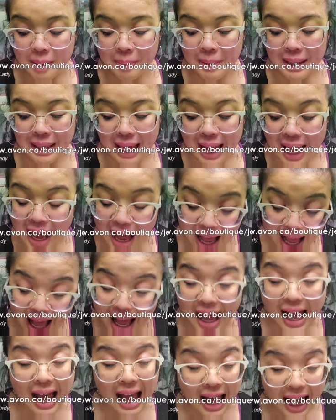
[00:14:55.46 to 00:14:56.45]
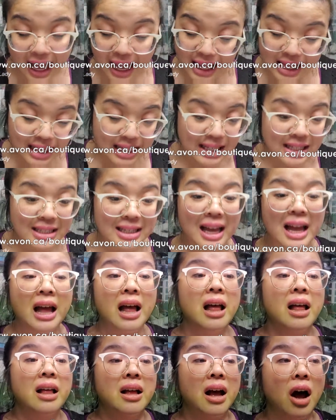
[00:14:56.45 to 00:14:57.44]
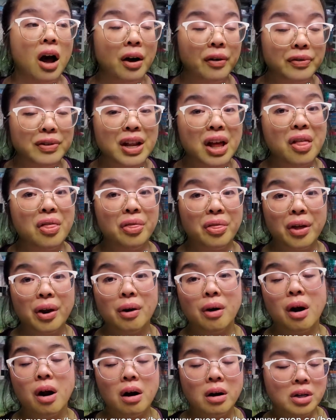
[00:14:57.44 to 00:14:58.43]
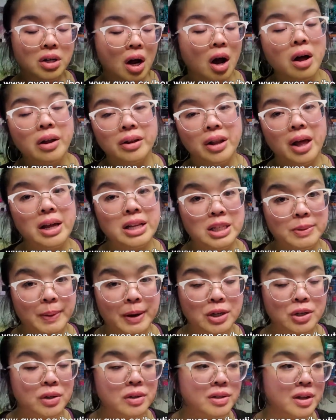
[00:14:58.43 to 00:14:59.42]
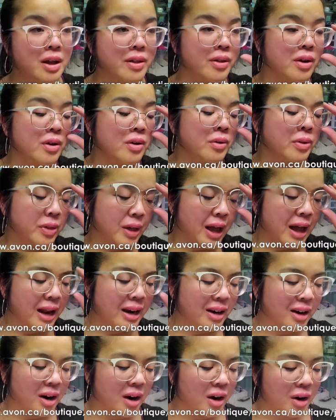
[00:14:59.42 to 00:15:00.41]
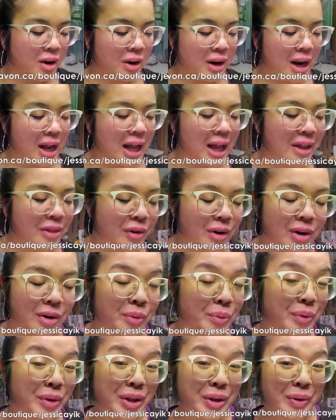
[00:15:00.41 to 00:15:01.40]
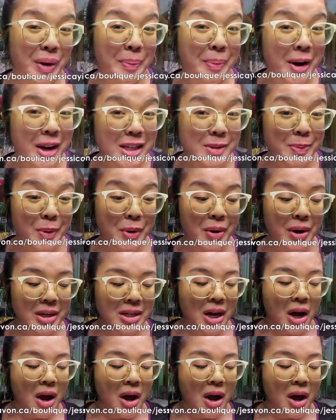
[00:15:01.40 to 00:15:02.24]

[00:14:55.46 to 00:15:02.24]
because often there are online specials on there that are either at a really great price point